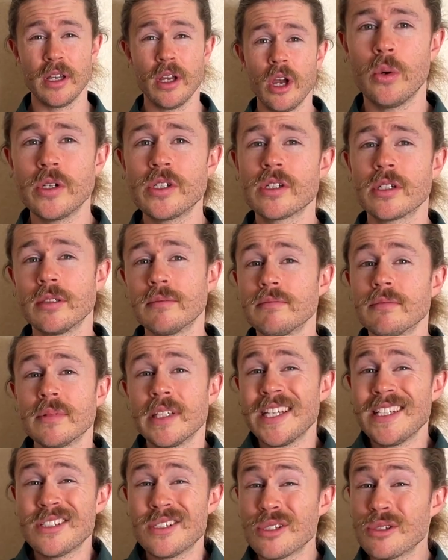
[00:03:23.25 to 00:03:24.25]
which can
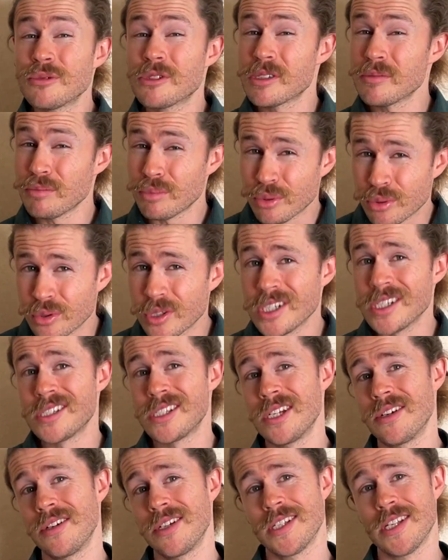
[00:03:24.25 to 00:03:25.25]
lead to some pretty
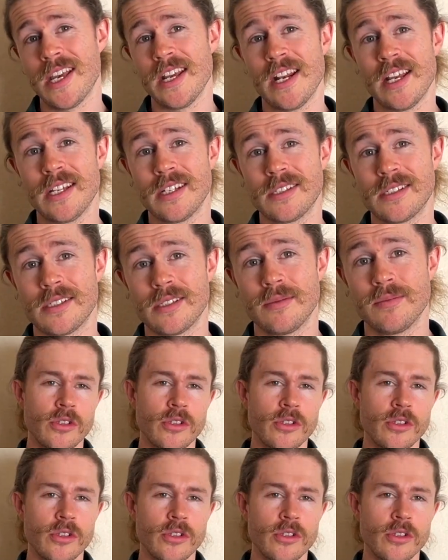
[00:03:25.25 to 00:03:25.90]
serious headaches.